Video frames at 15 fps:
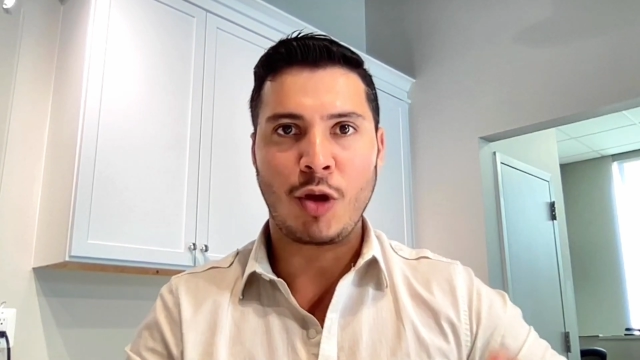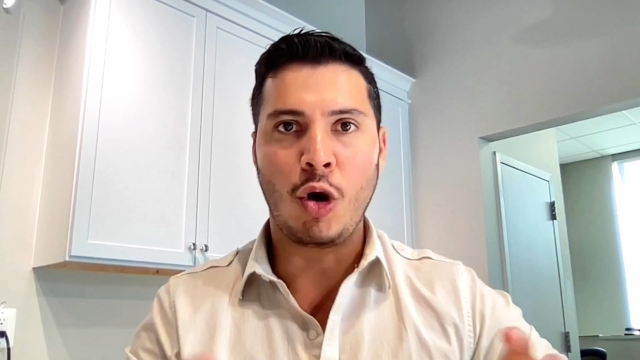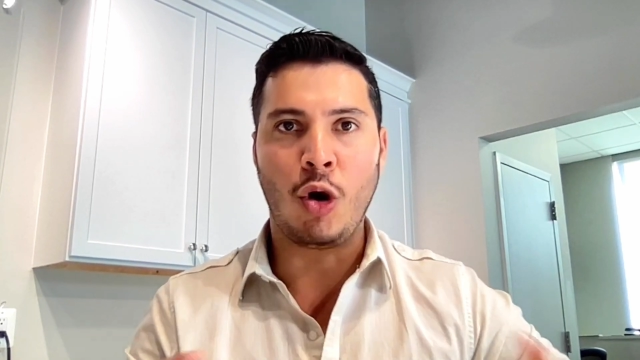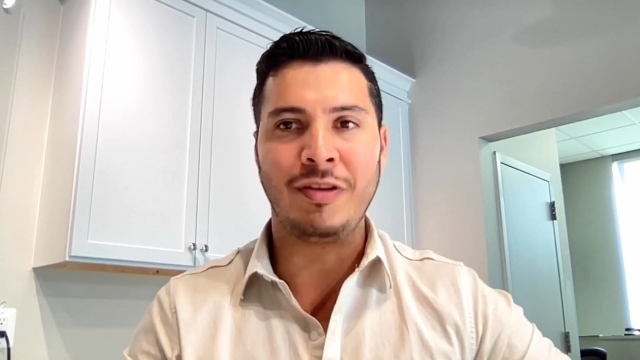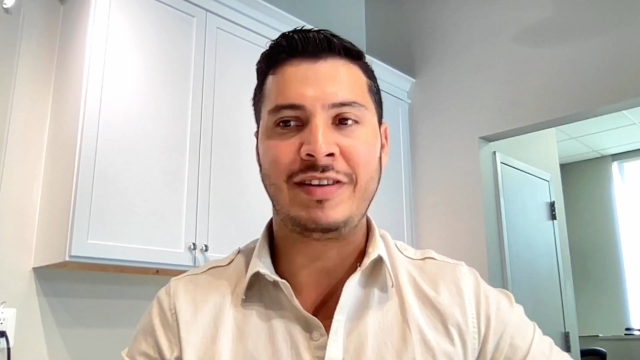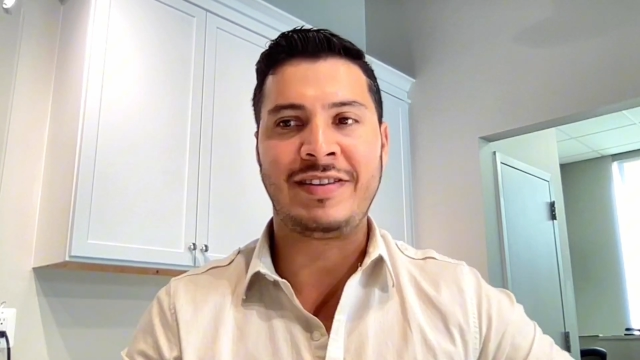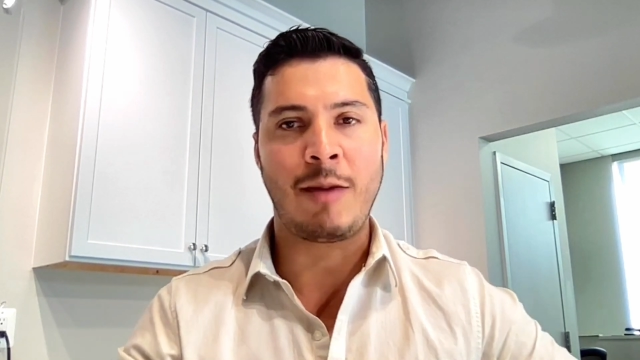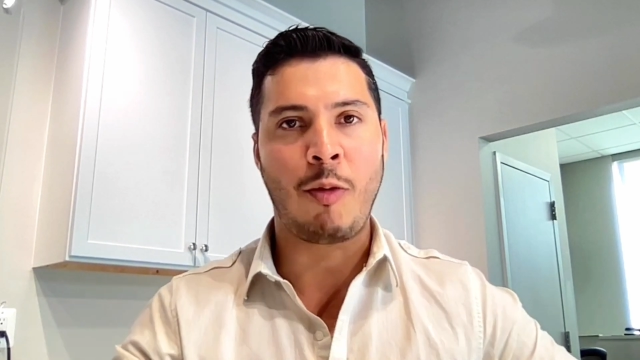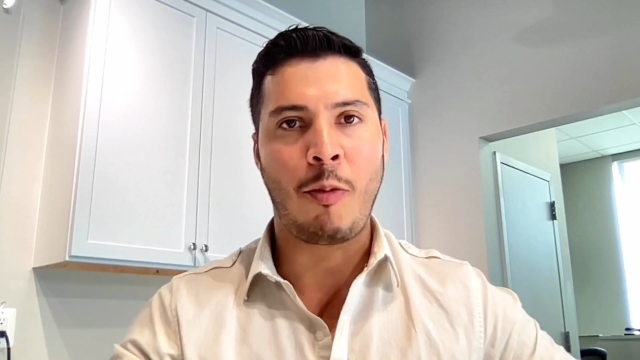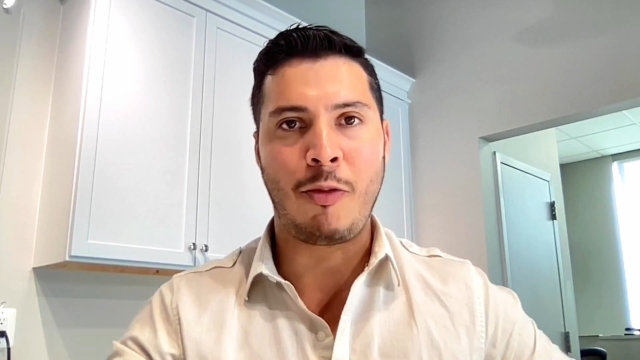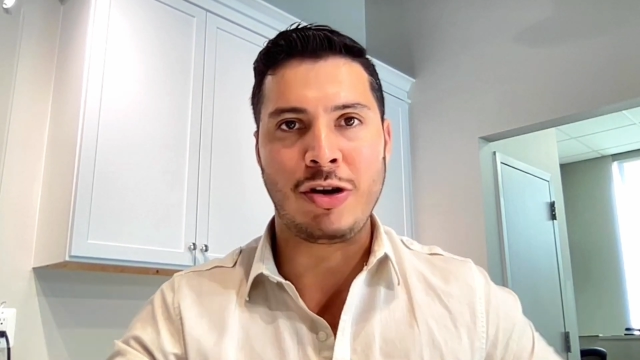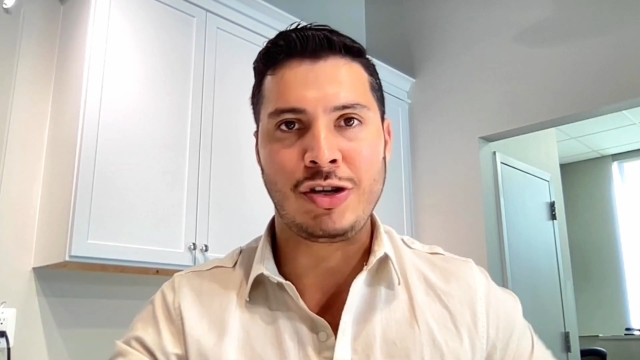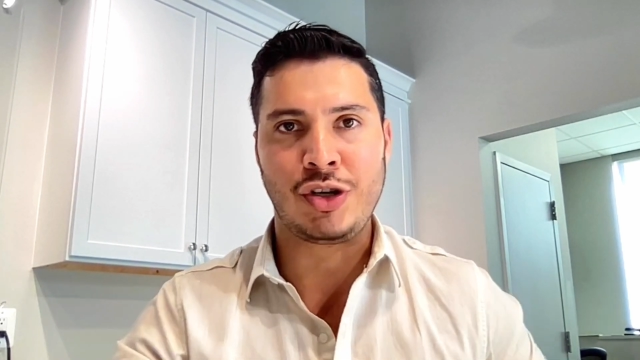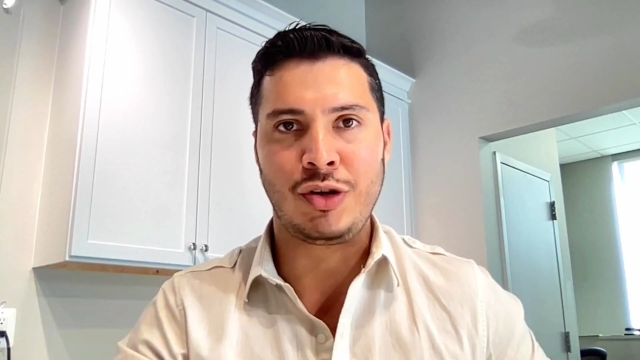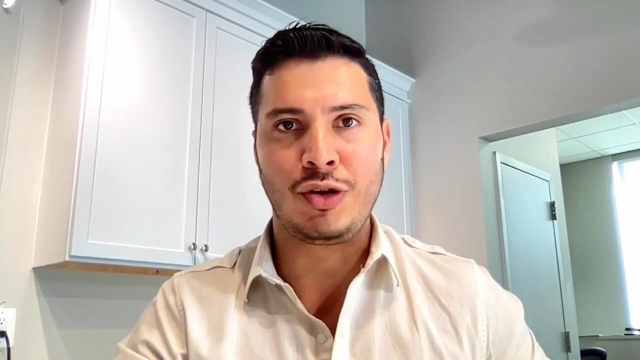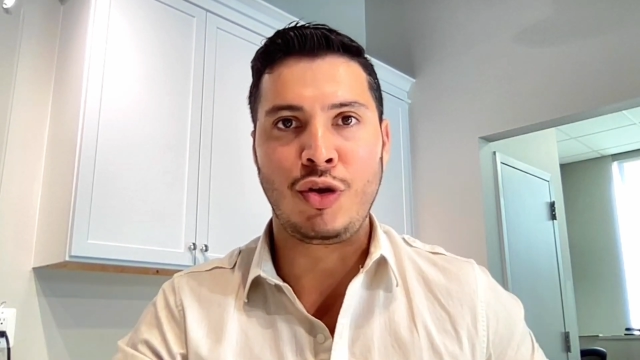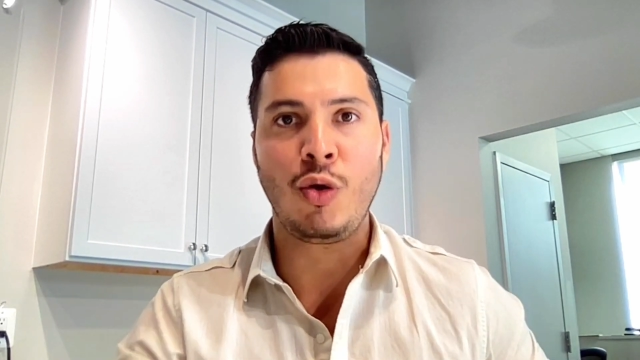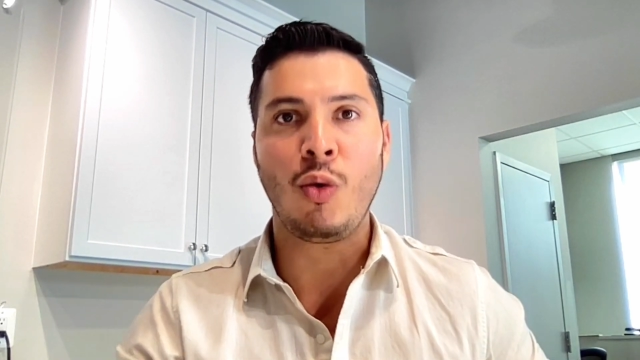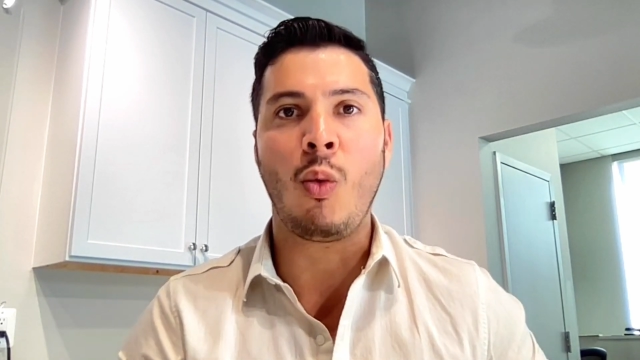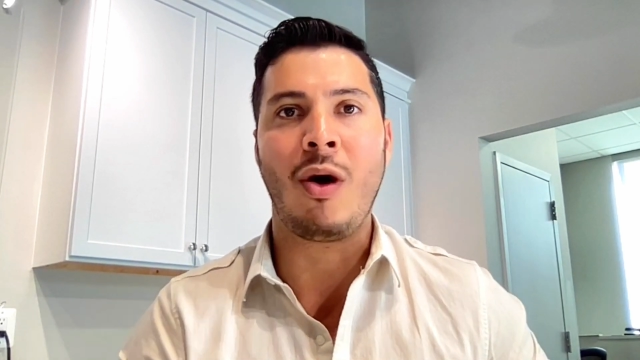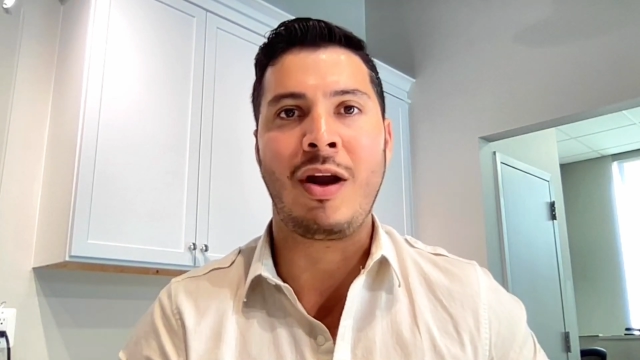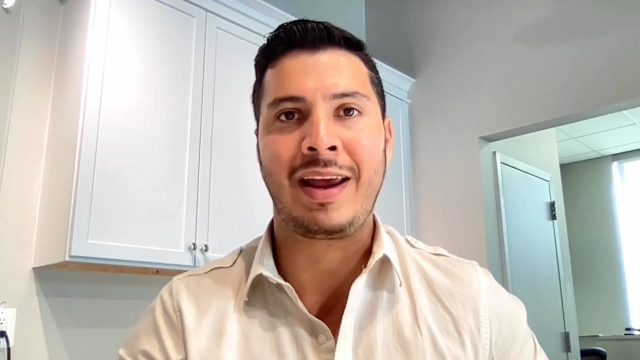on the type of person
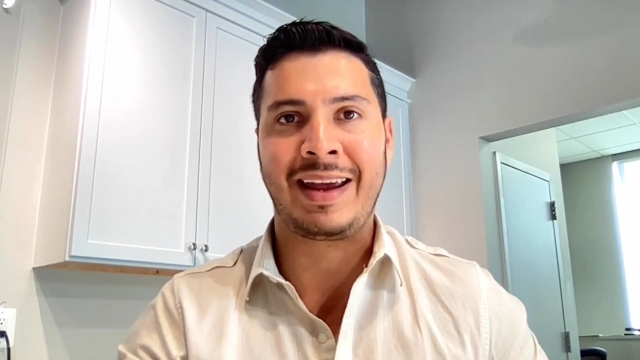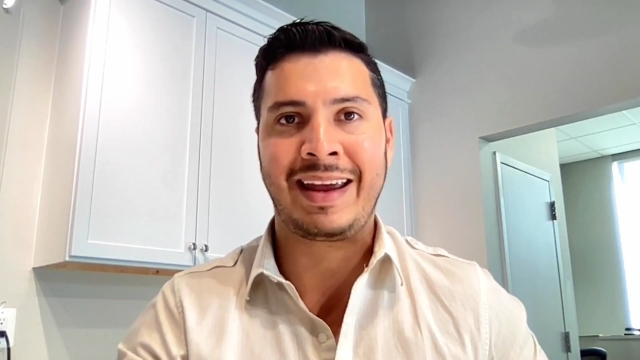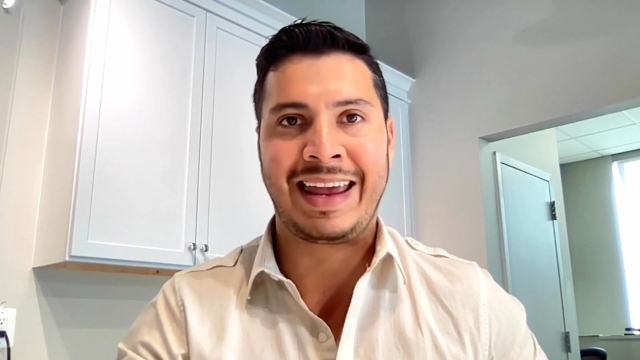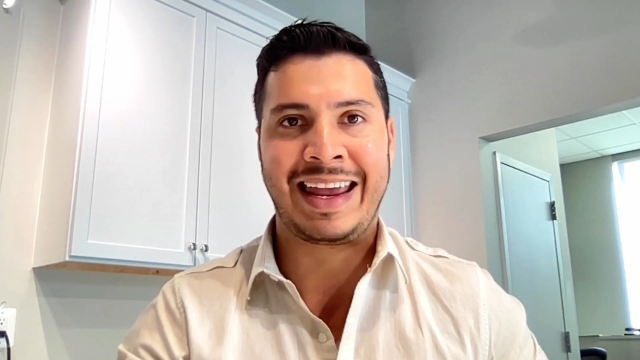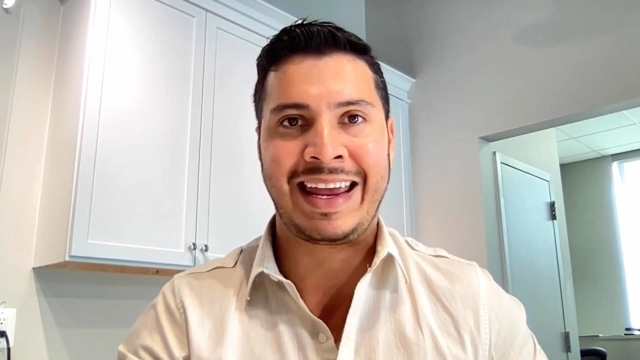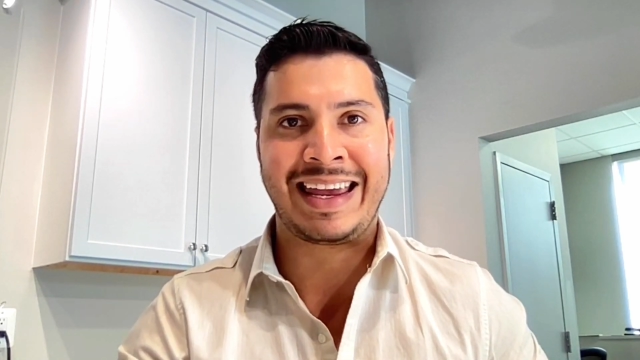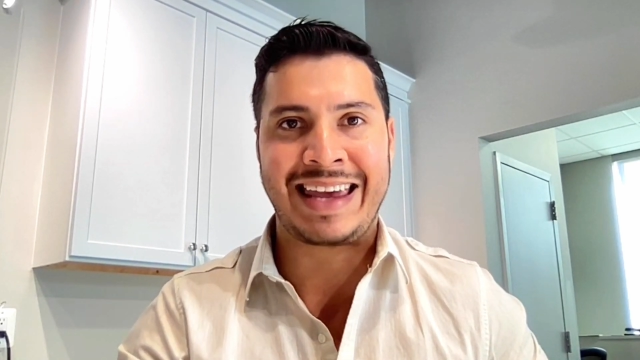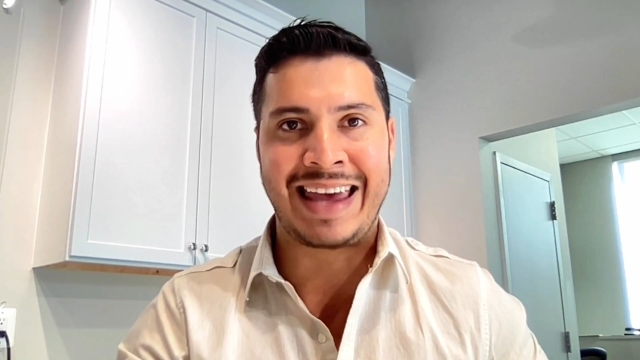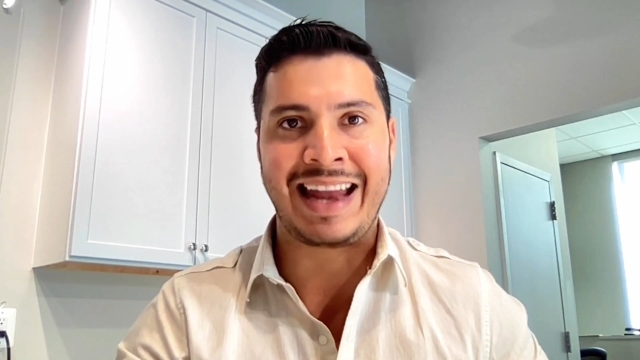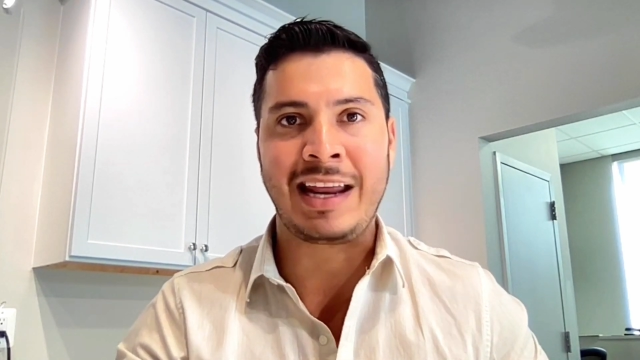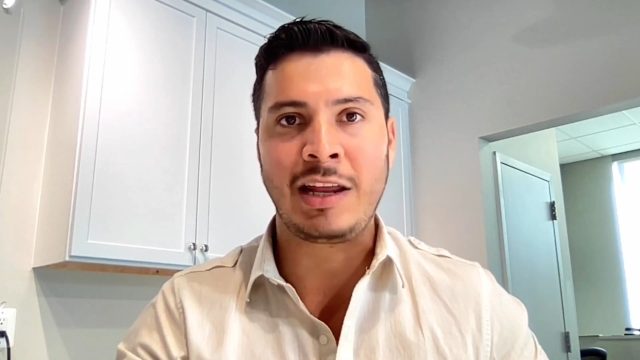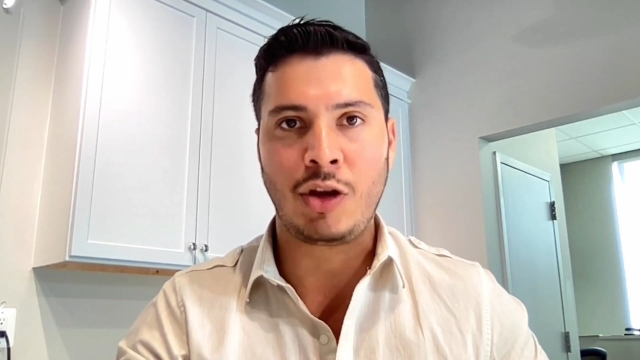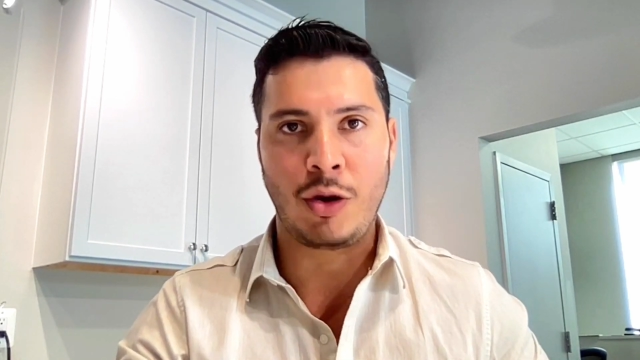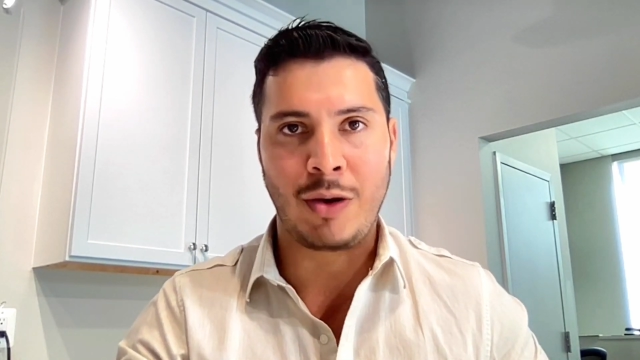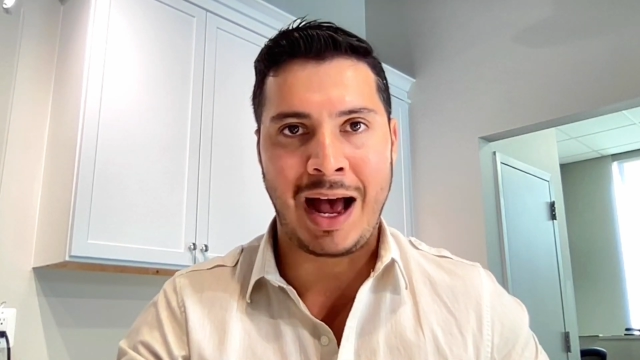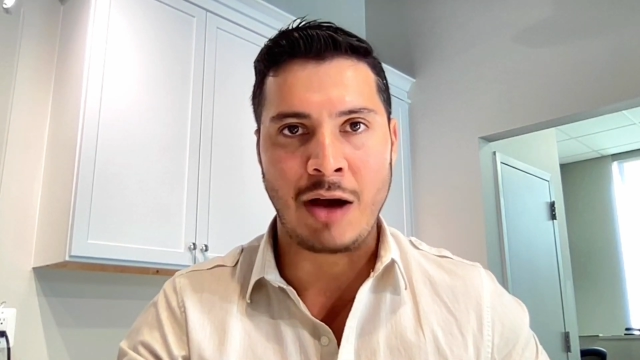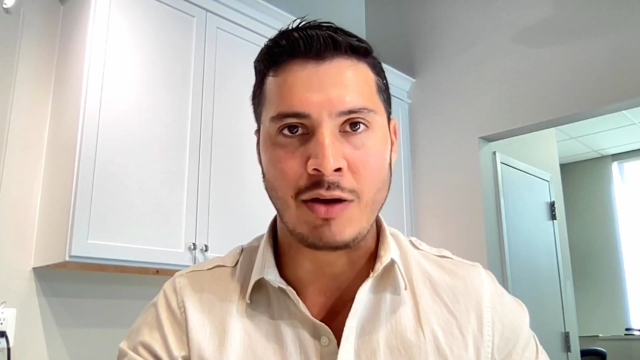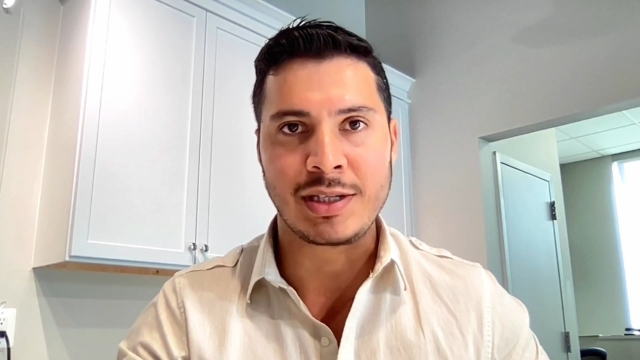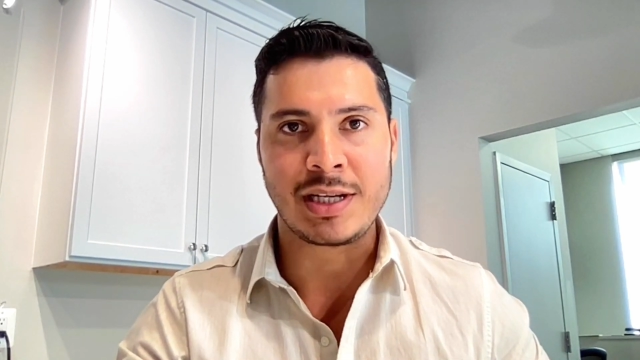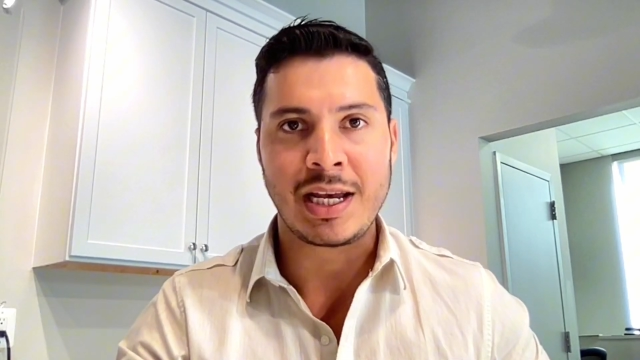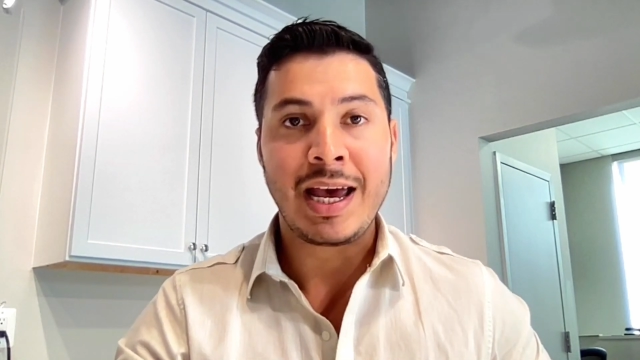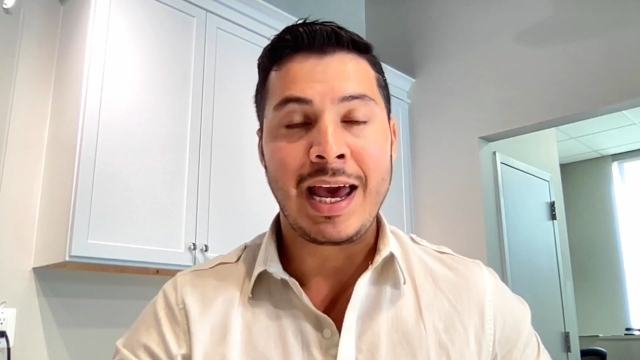you want to get into your
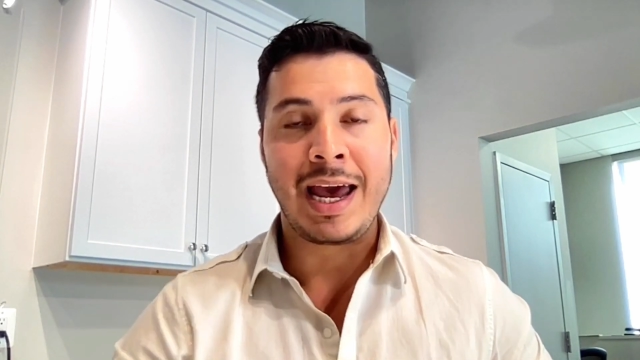house.